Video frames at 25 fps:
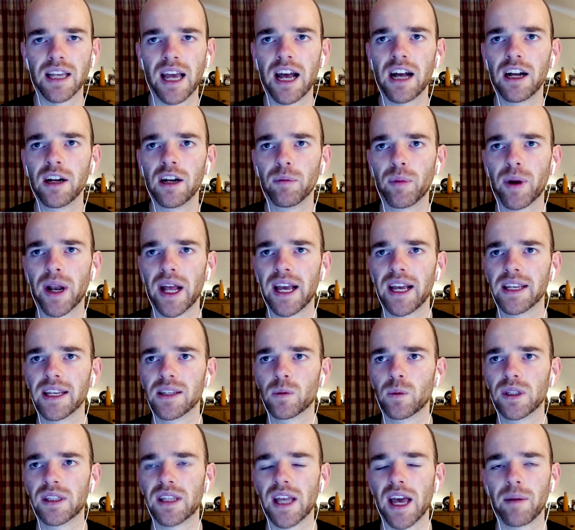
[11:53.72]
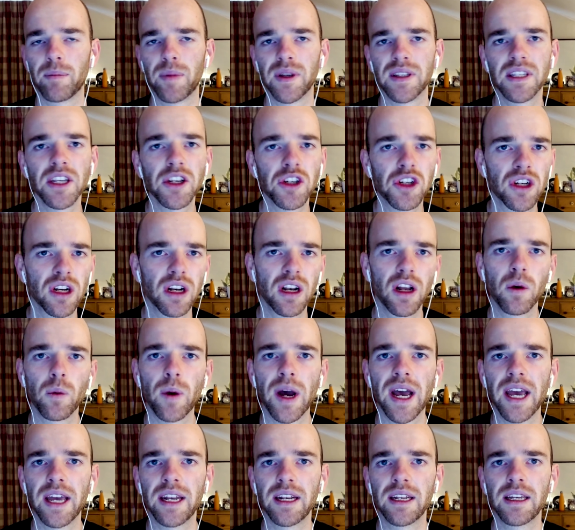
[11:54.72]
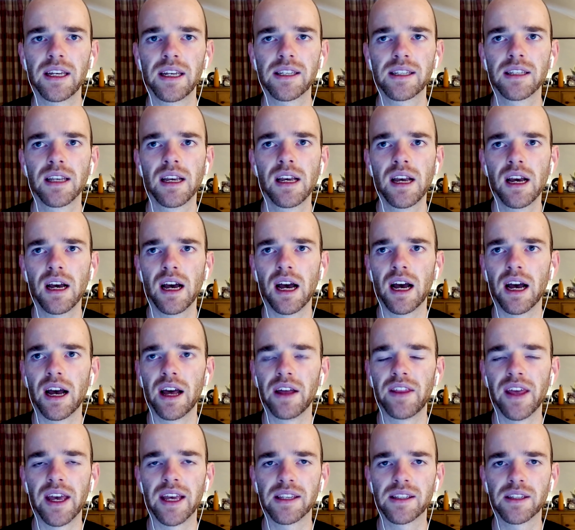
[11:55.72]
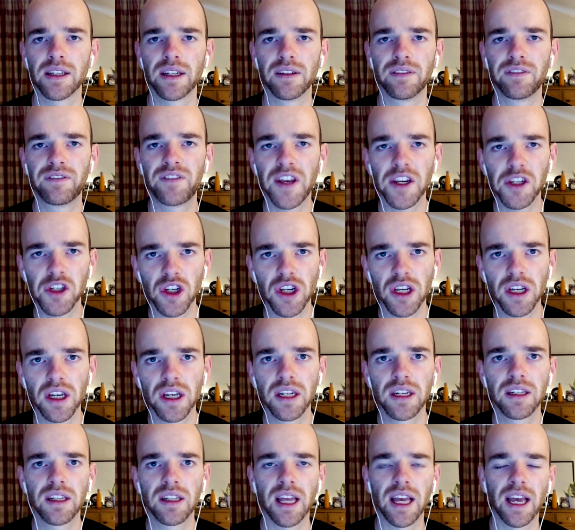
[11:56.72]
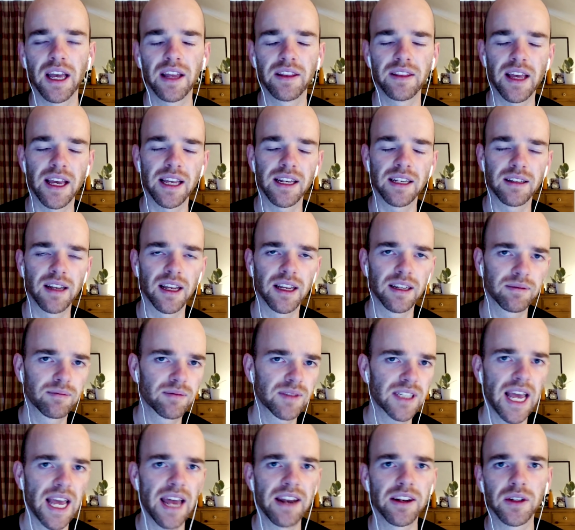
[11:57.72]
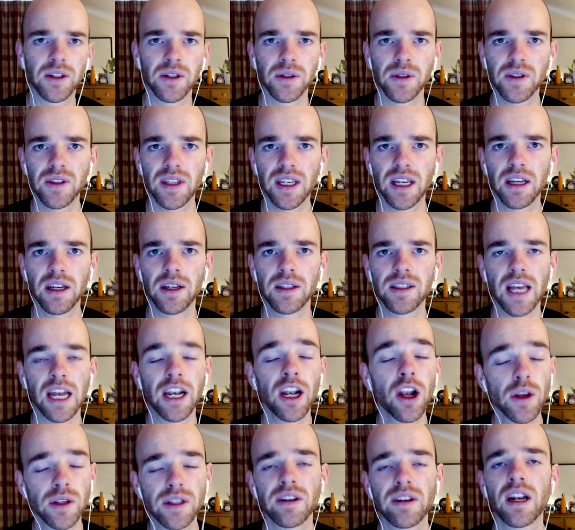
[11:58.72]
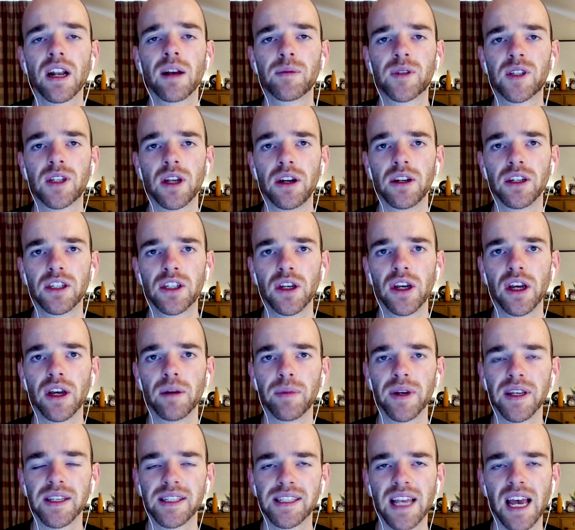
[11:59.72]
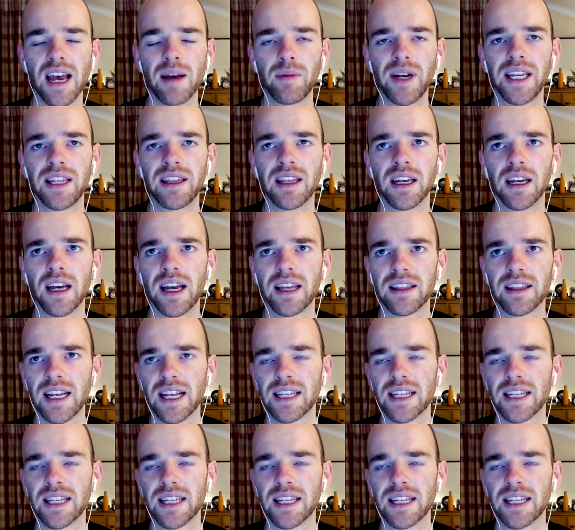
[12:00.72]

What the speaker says: to help players with their positional awareness, their sort of vision, their technical skills. And lots of clubs don't do it, but Sam Lee, the